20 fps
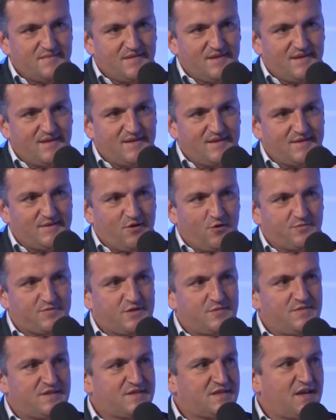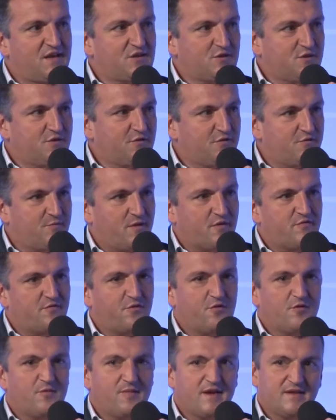optimization of
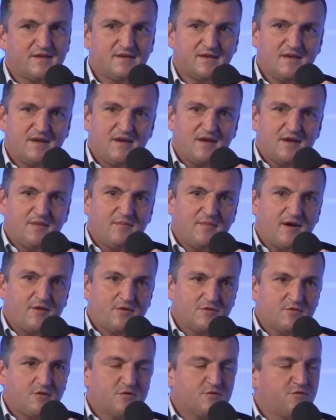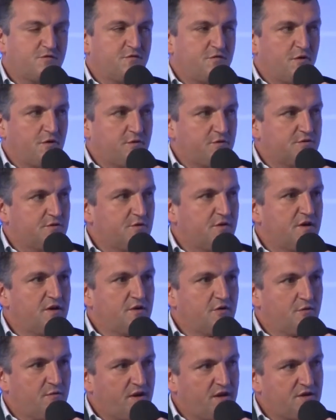performance, but also to focus on
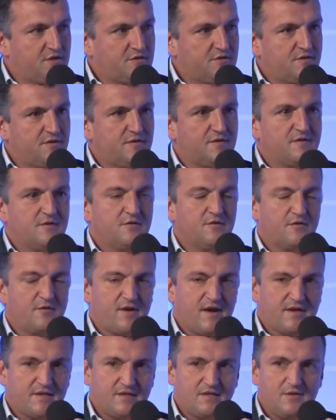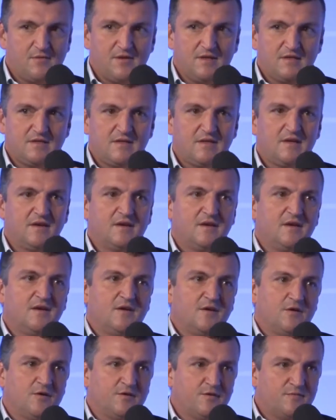innovation, on creativity,
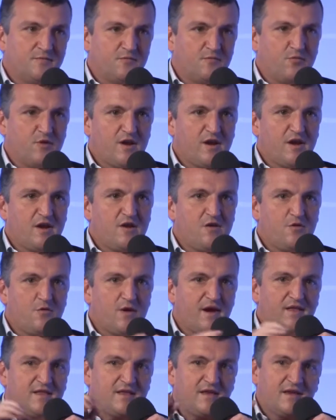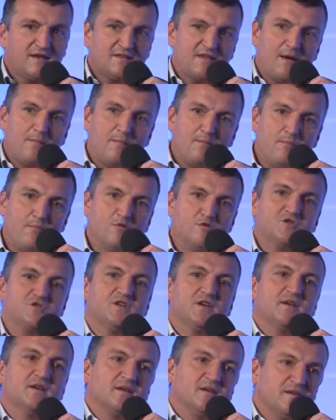on bringing new ideas and
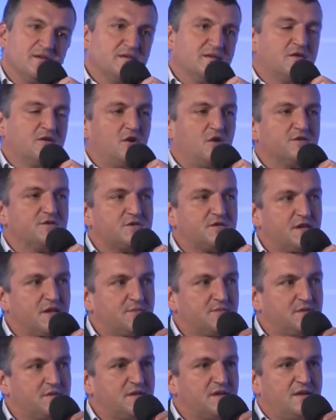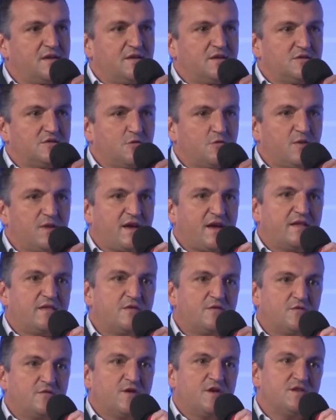pushing concepts so we can
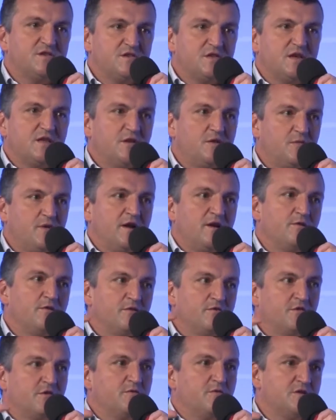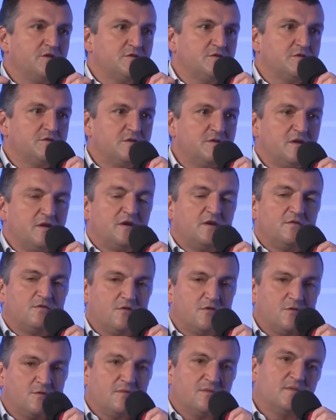differentiate the value of the region
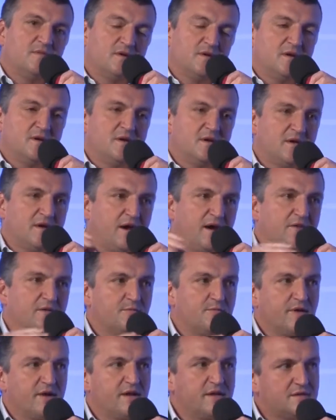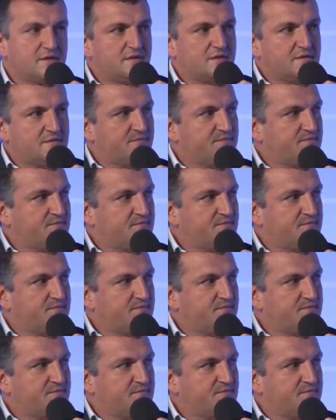from other places.